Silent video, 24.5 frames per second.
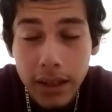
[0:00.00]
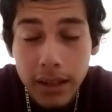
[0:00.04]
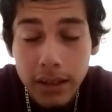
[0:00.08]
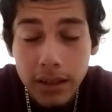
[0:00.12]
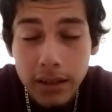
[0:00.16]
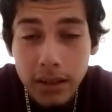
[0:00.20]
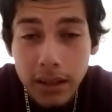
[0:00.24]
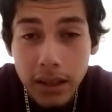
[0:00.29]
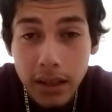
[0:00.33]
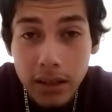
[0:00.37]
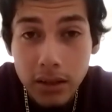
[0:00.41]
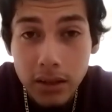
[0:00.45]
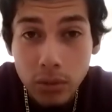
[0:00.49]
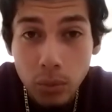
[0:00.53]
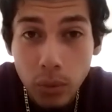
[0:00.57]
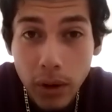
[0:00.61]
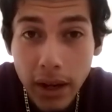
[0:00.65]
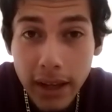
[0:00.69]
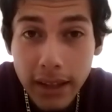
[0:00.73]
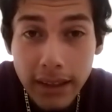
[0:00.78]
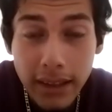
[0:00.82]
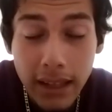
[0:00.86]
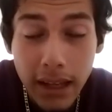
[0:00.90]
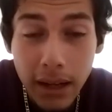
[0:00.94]
It's
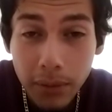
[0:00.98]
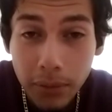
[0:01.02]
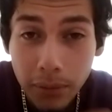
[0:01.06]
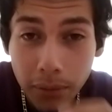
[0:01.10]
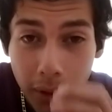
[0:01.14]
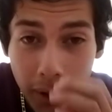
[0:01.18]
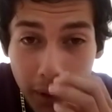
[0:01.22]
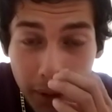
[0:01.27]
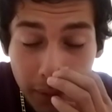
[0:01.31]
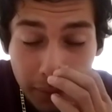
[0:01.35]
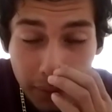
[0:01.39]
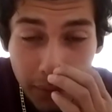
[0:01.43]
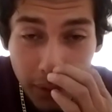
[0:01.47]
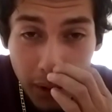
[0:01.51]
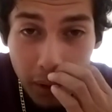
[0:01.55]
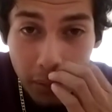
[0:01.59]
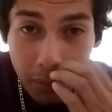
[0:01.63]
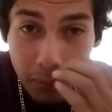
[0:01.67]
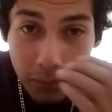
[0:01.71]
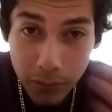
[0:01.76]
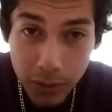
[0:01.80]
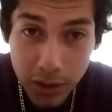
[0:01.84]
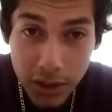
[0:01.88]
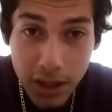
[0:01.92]
way different
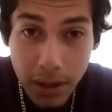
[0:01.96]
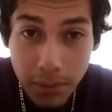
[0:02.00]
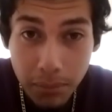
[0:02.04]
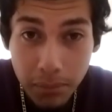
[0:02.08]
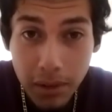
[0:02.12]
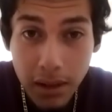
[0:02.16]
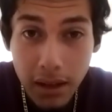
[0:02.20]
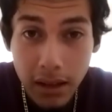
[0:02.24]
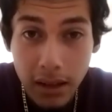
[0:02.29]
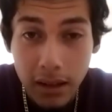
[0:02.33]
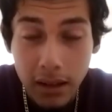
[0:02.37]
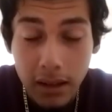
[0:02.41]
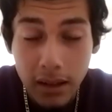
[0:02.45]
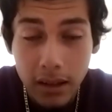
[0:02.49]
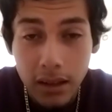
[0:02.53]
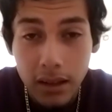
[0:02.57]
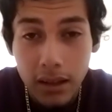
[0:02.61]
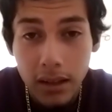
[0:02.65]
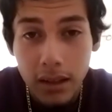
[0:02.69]
from GP.